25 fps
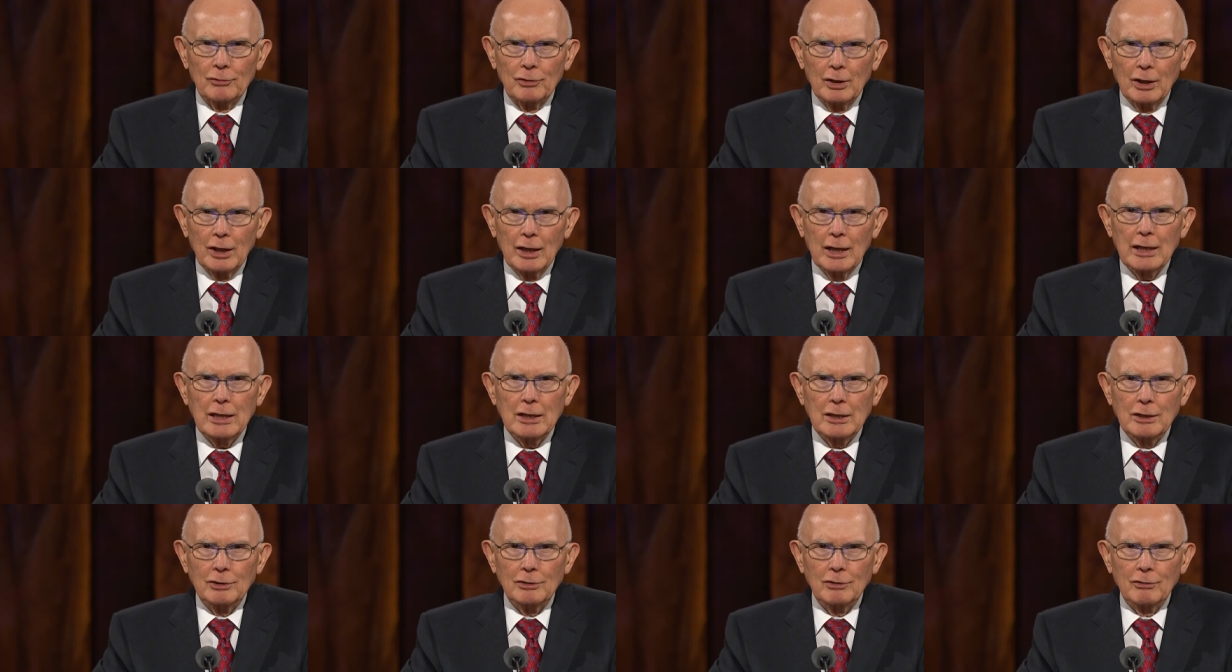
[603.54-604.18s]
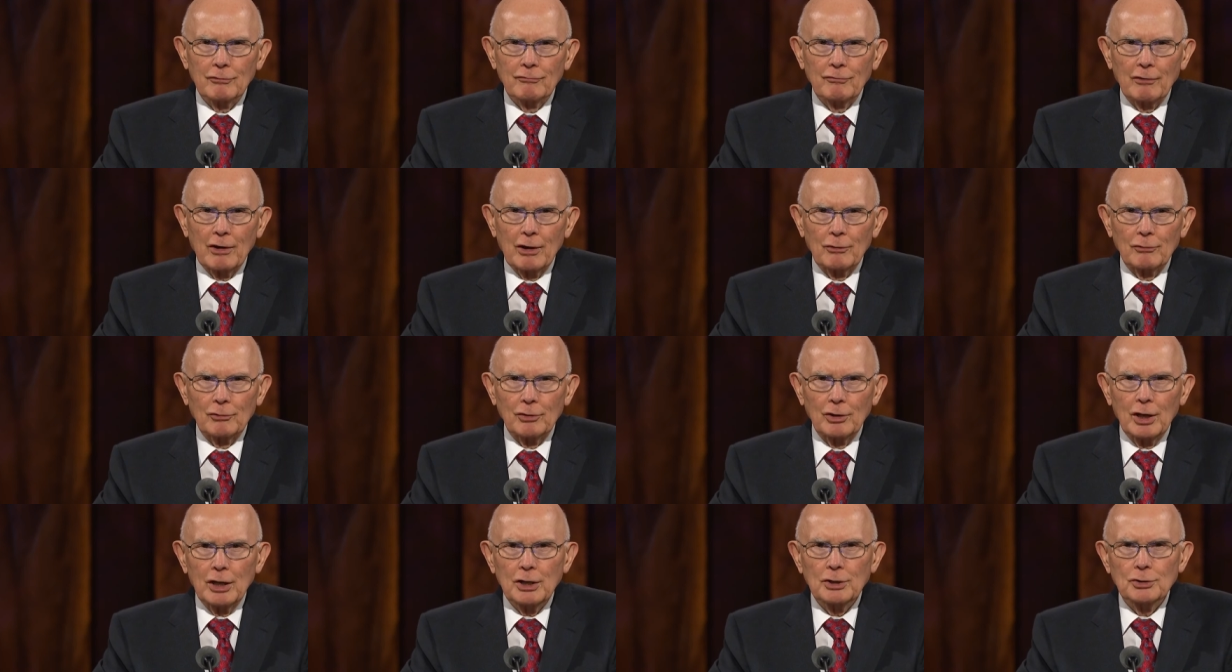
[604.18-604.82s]
laying the
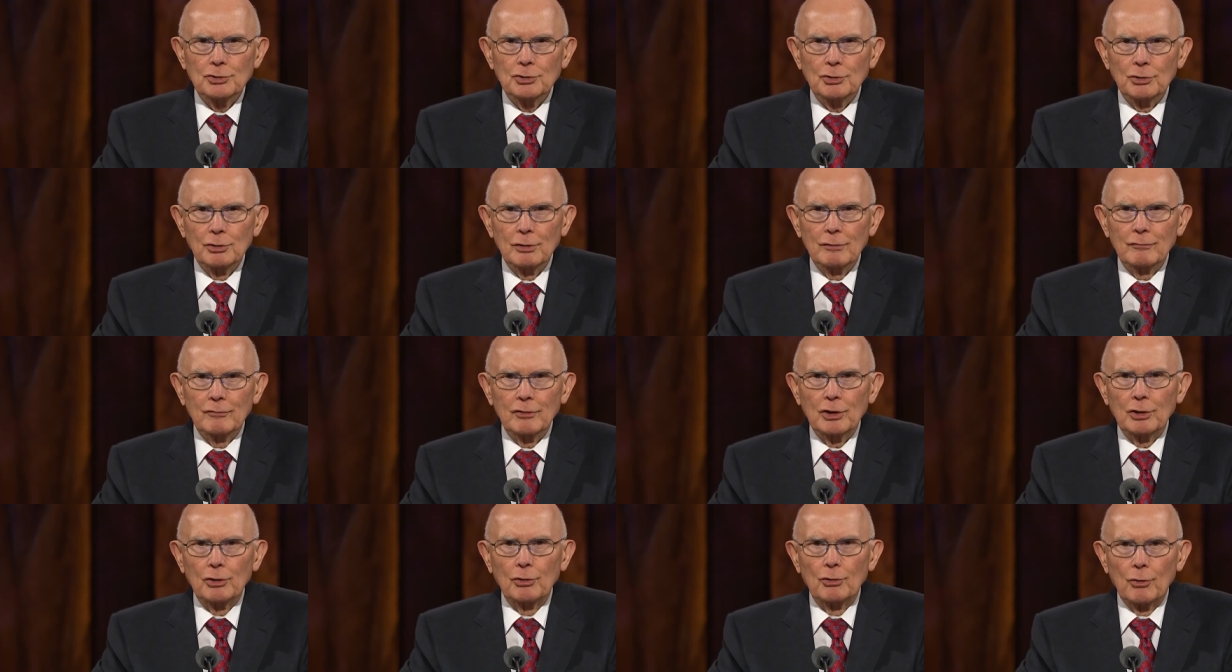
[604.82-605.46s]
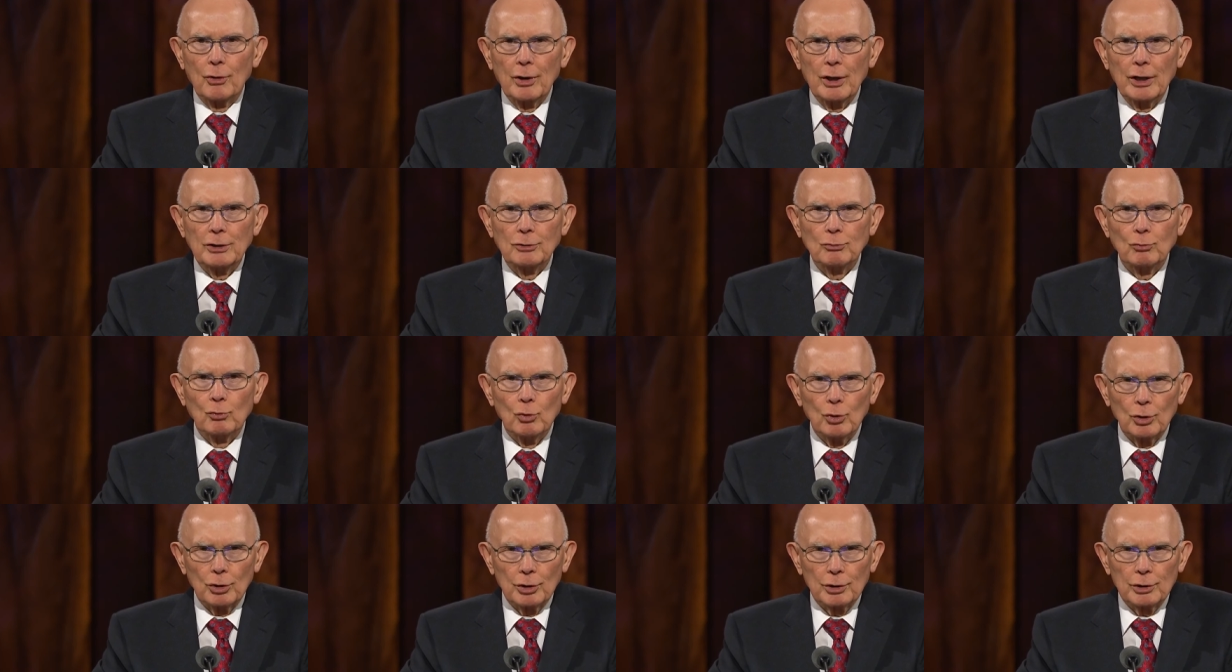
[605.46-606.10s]
foundation of a great
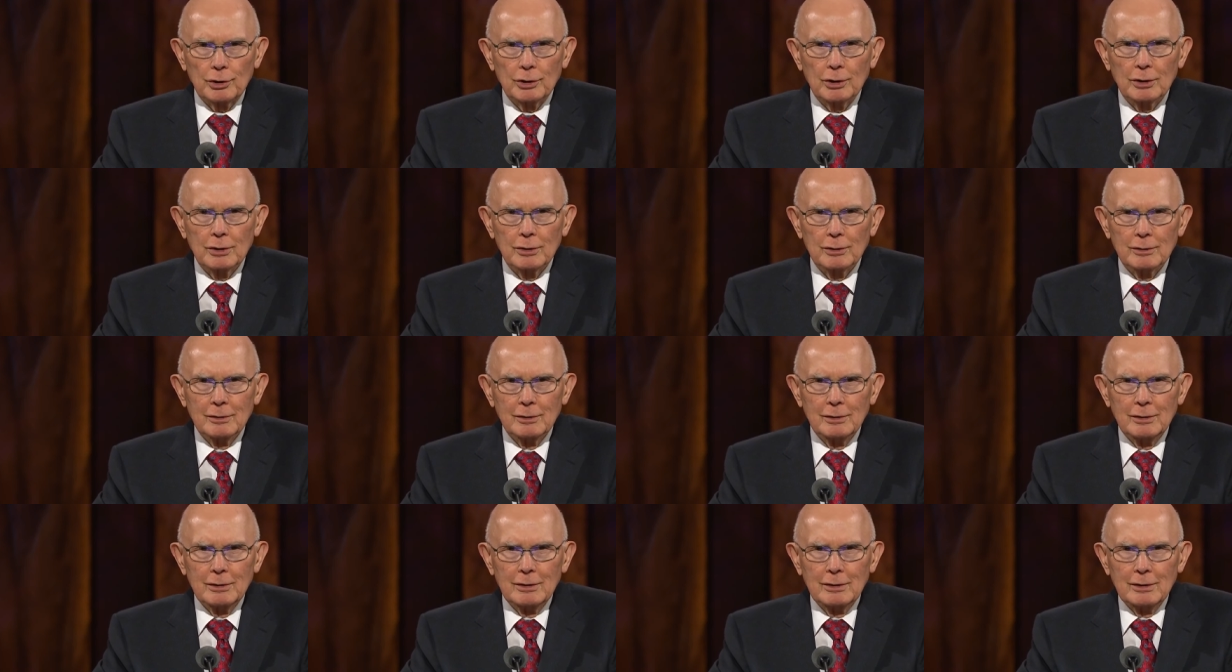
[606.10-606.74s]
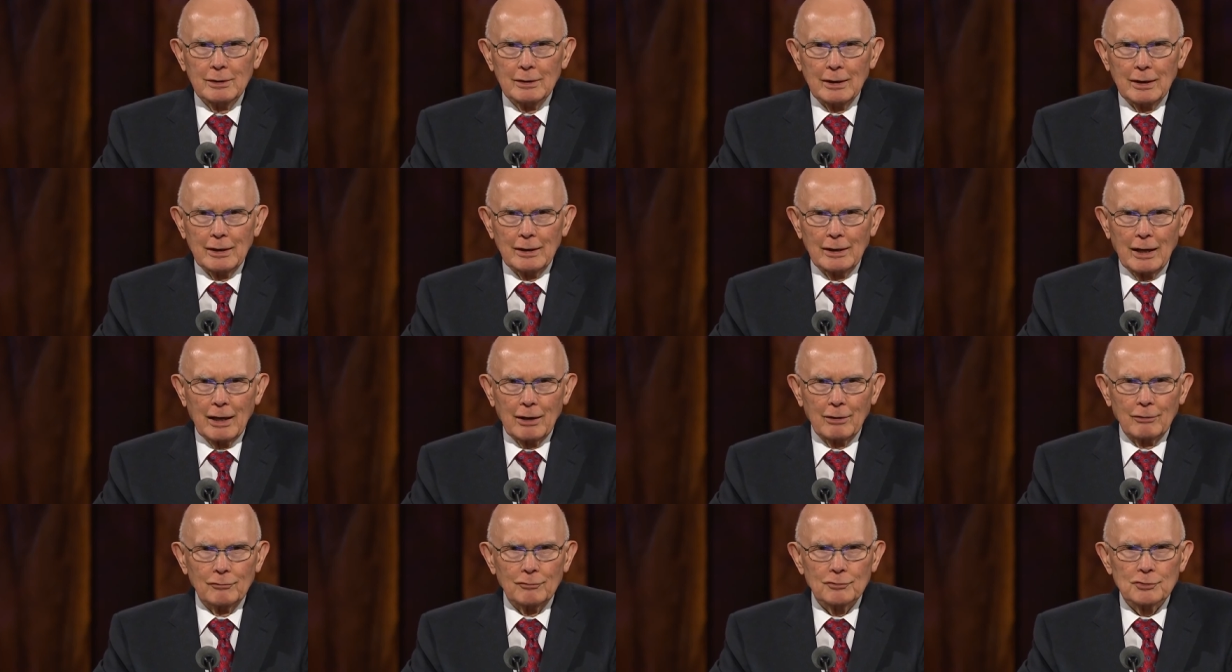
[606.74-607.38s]
work. And
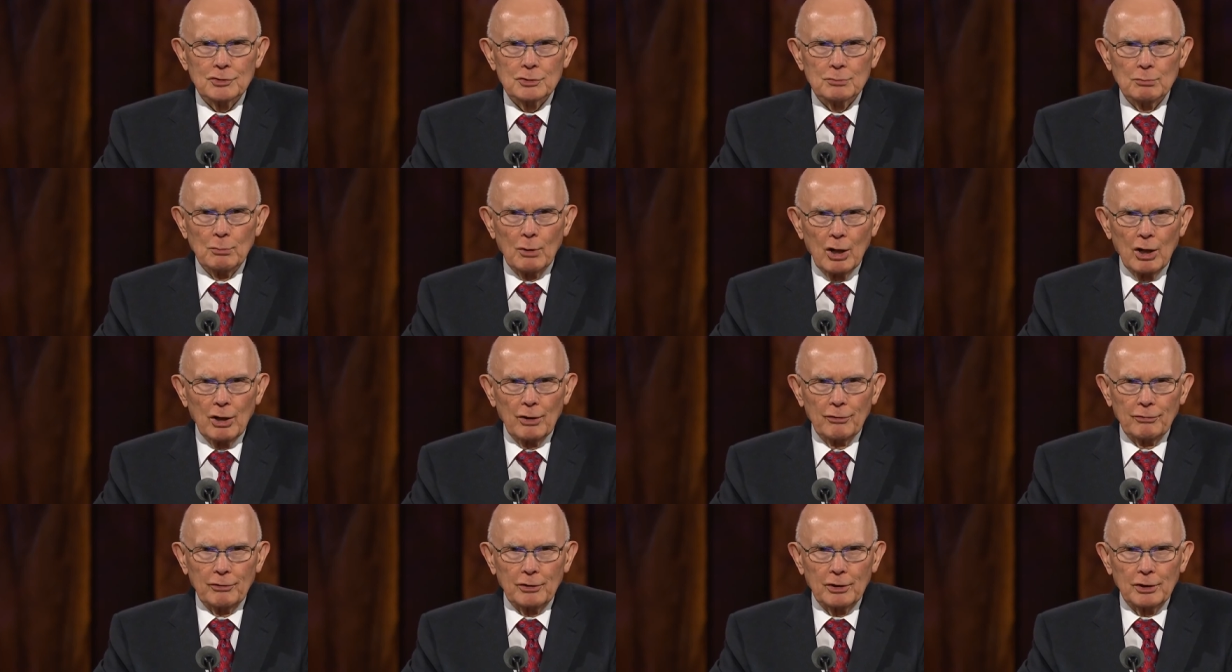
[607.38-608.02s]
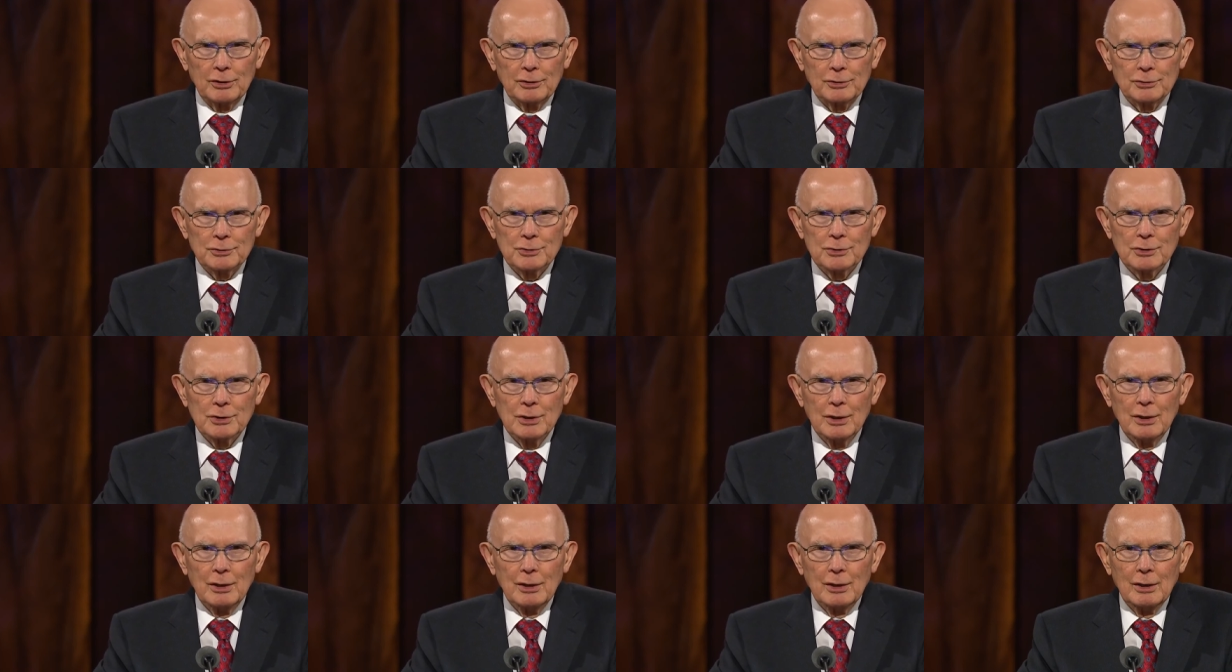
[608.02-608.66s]
out of small things
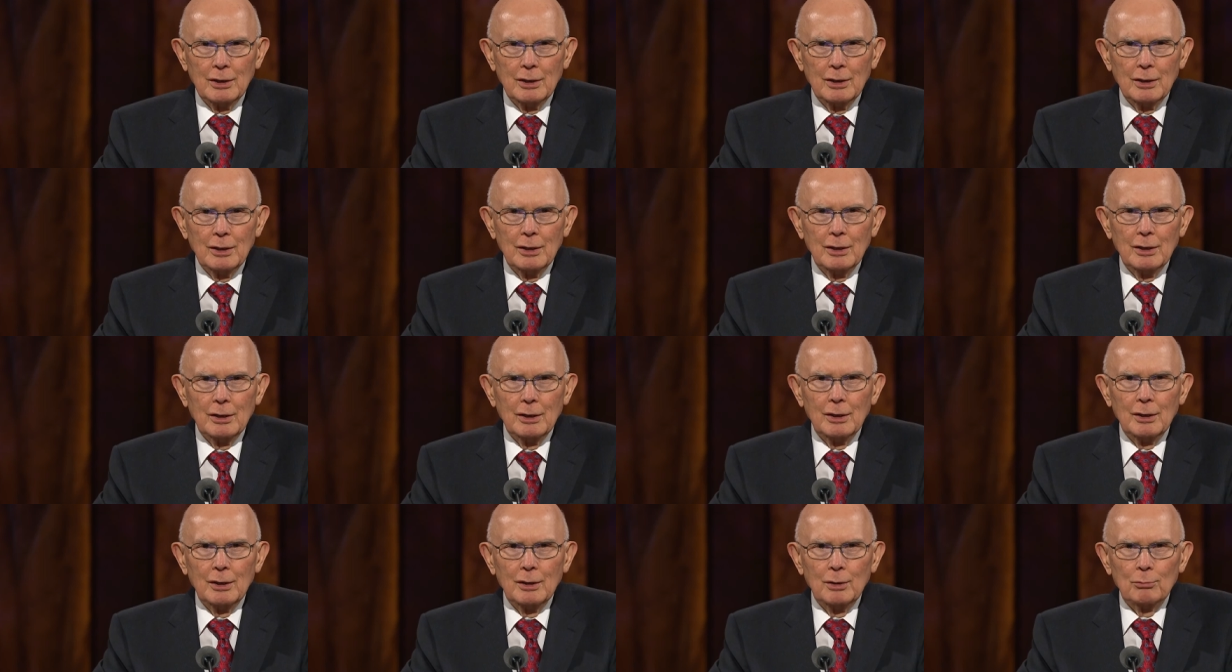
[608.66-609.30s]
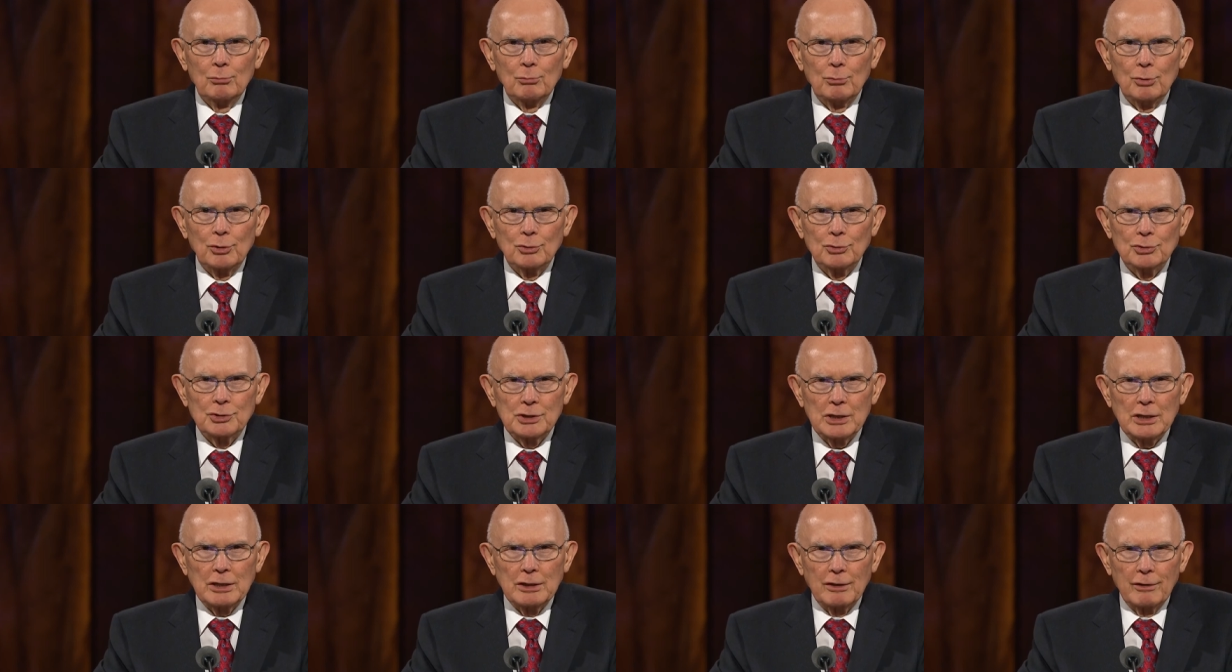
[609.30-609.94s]

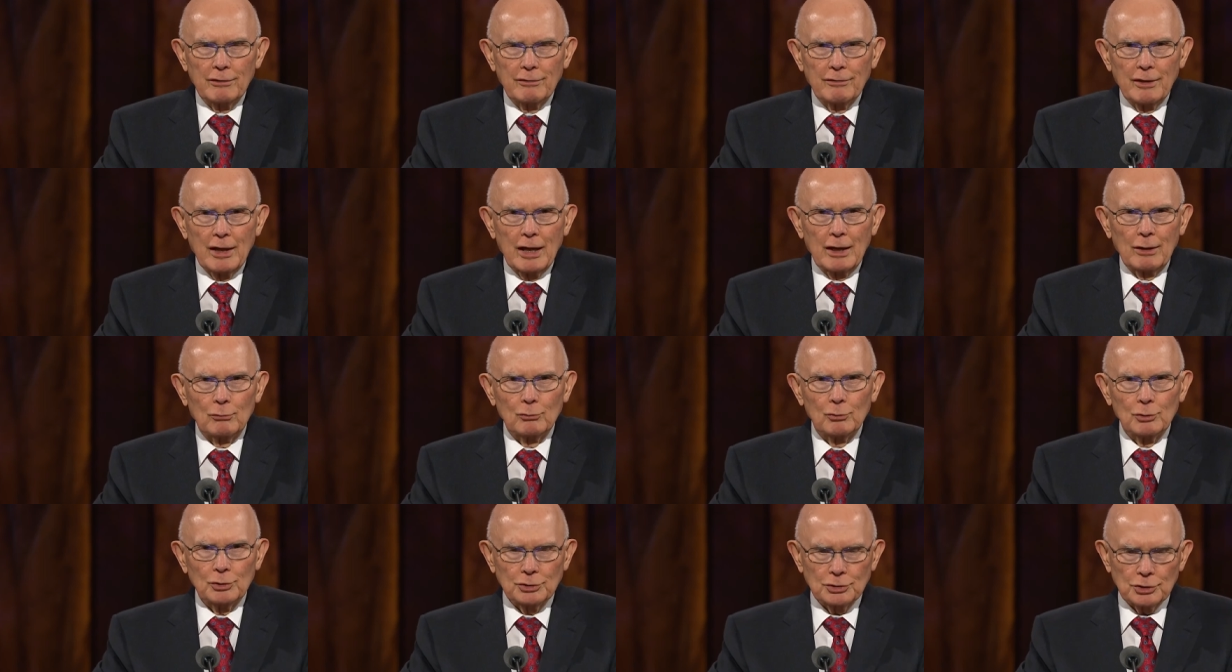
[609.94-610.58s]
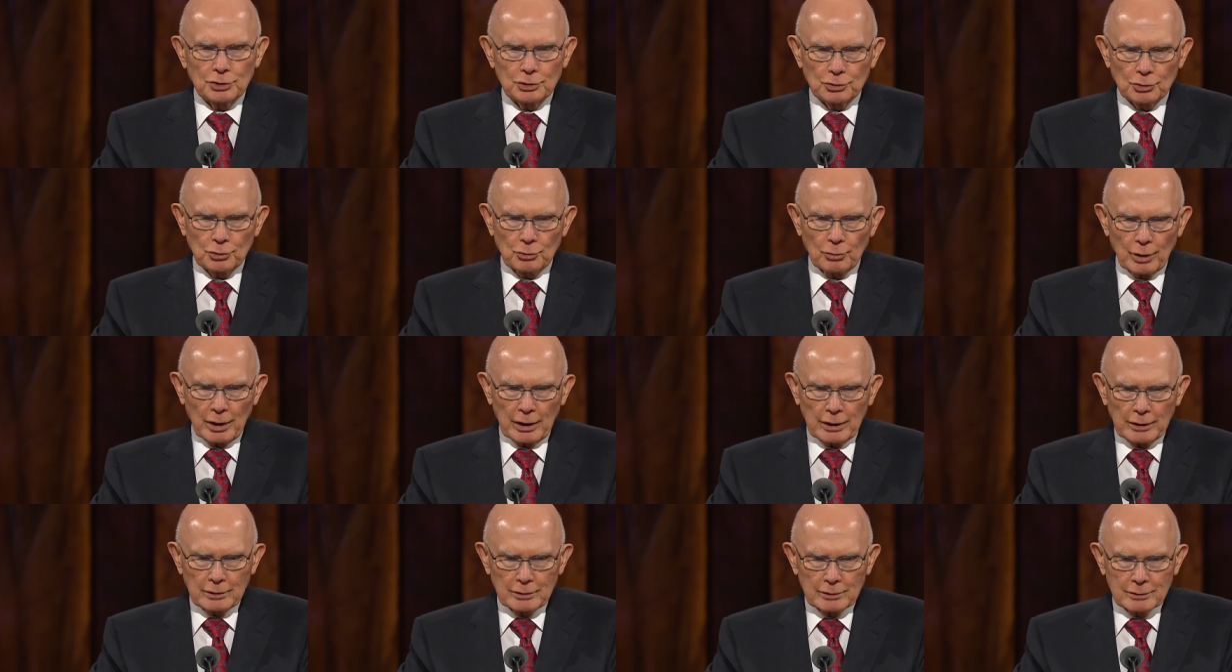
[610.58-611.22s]
proceedeth that which is
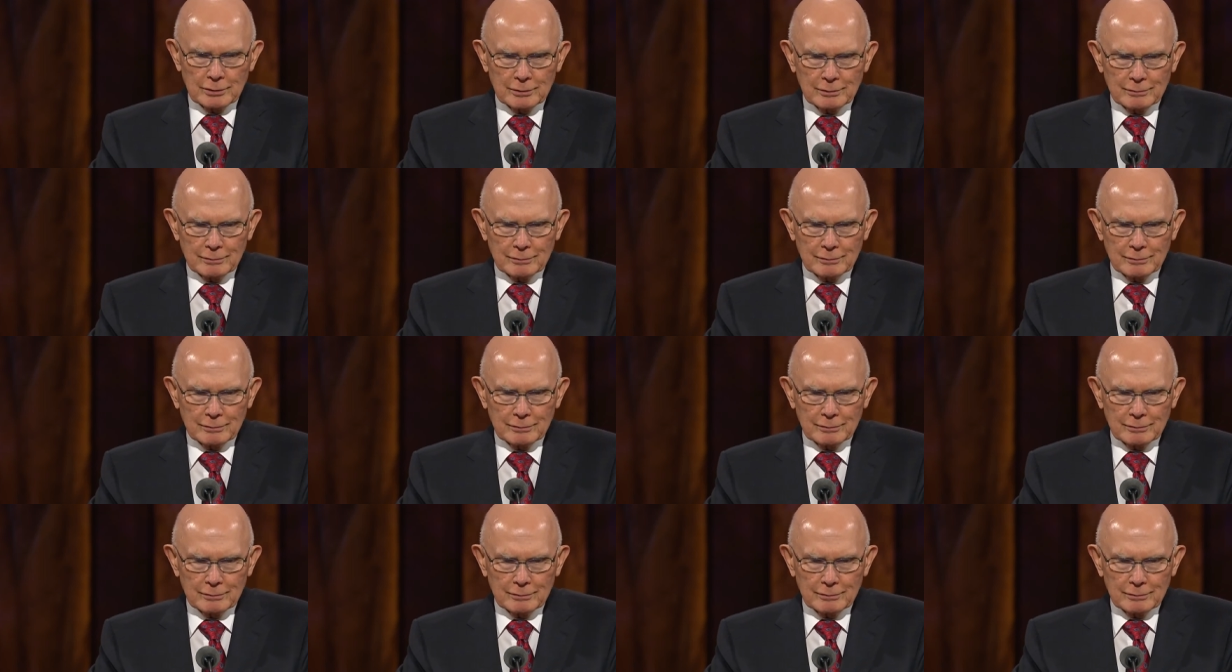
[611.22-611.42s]
great.